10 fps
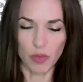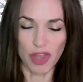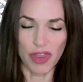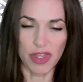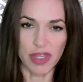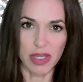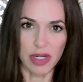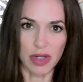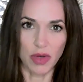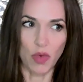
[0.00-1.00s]

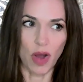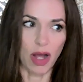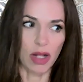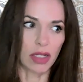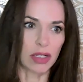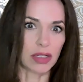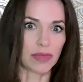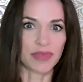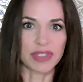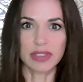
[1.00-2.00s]
within,
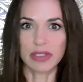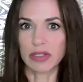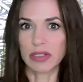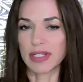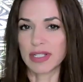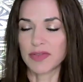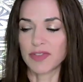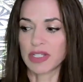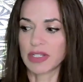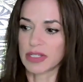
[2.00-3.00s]
while Sirius,
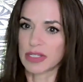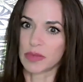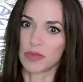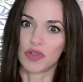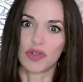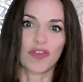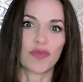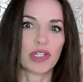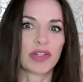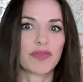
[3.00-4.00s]
Venus, the moon have
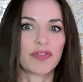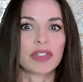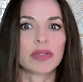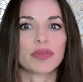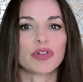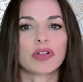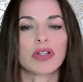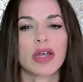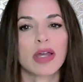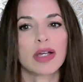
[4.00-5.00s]
been invisible.
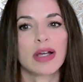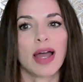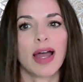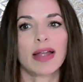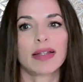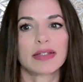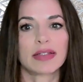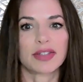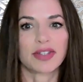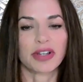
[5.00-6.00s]
And
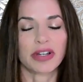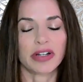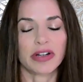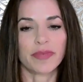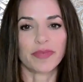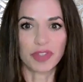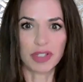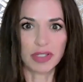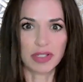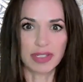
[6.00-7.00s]

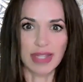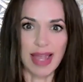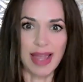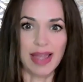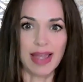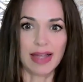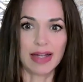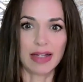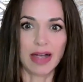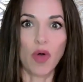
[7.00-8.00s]
this is
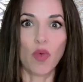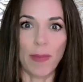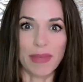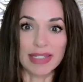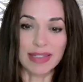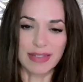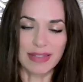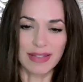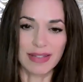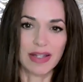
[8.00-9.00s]
a women's